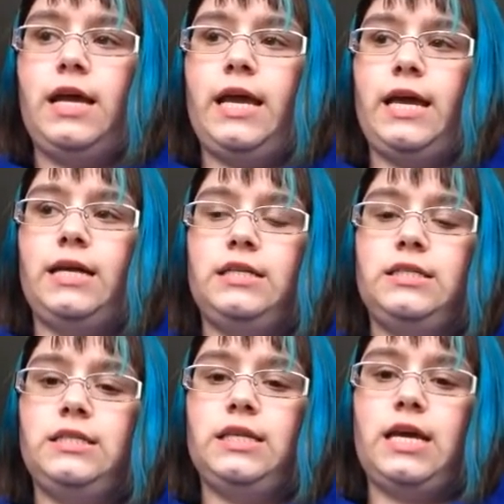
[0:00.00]

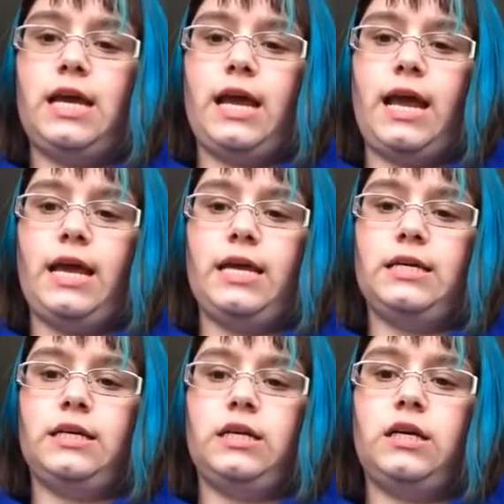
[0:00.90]
And
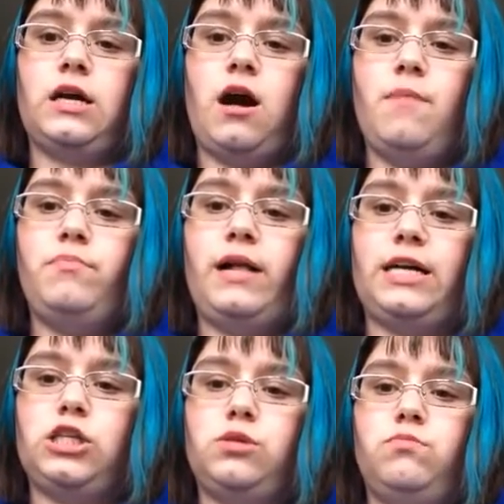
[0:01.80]
a
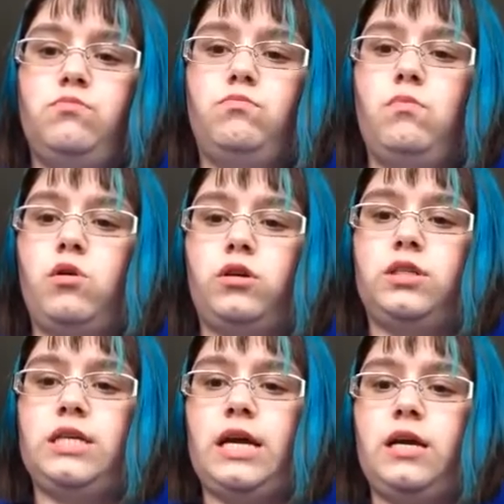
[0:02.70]
complex motor
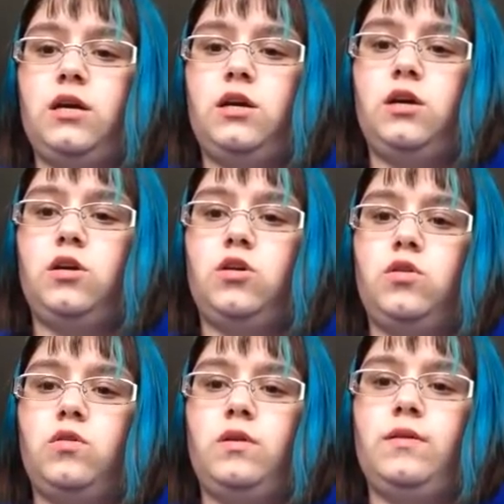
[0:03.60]
tic
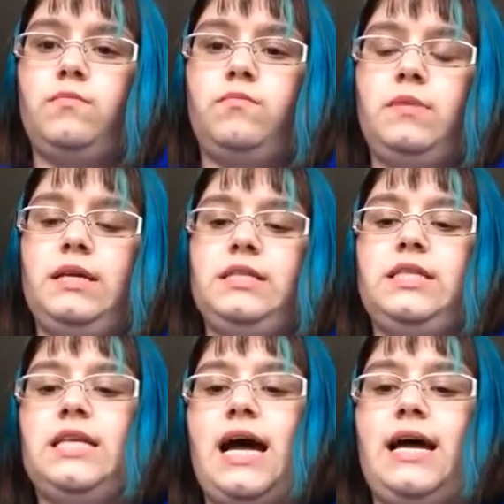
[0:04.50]

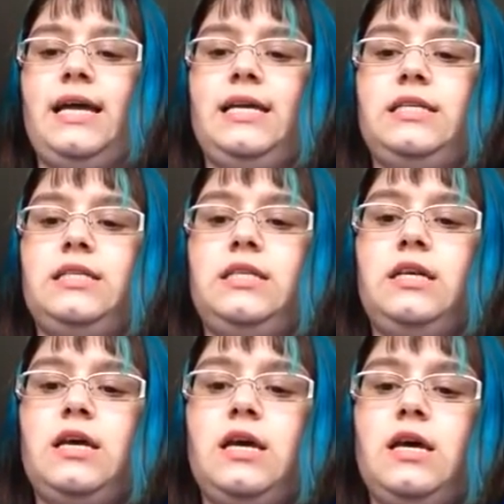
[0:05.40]
means that it
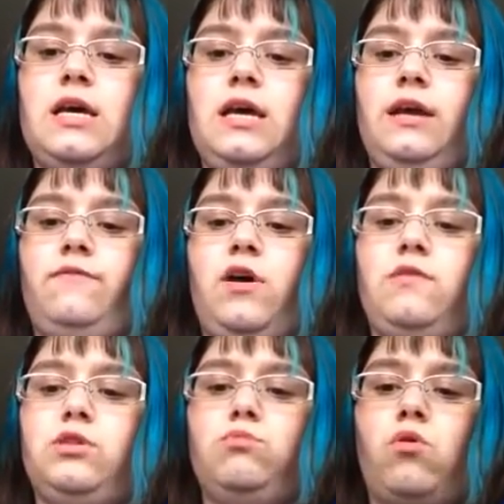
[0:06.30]

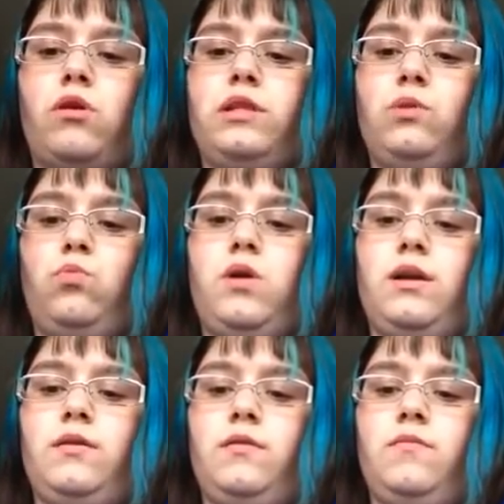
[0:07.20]
involves more than
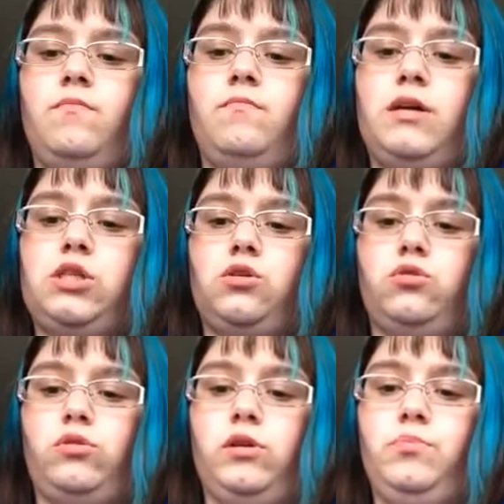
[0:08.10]
one muscle
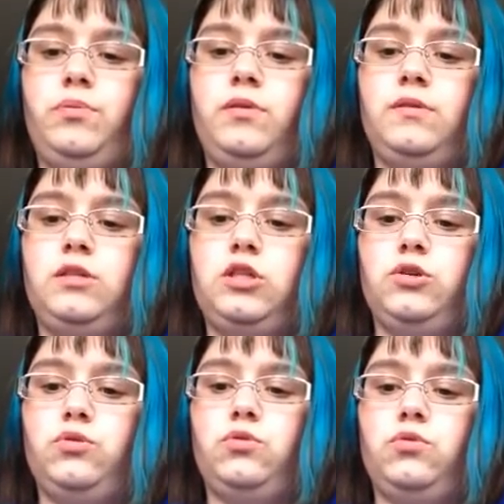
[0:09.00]
group
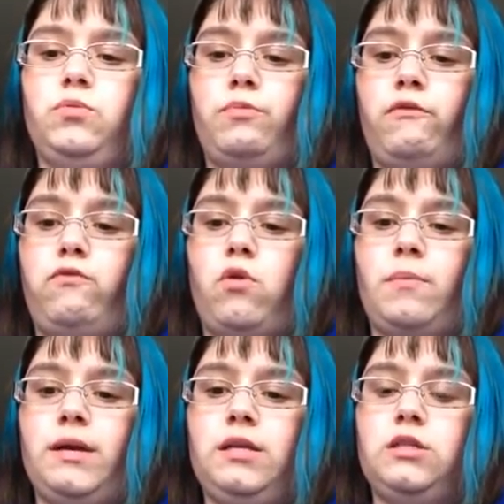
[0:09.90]
to
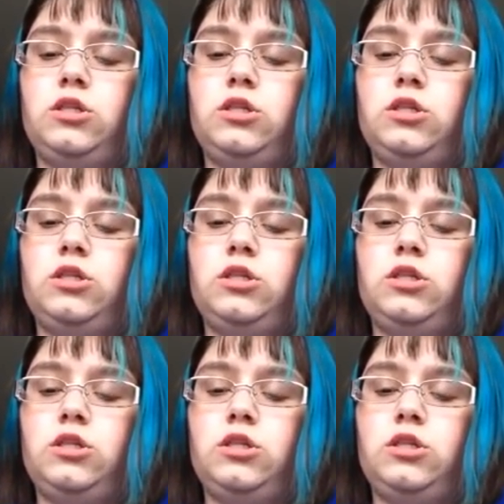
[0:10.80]
perform it.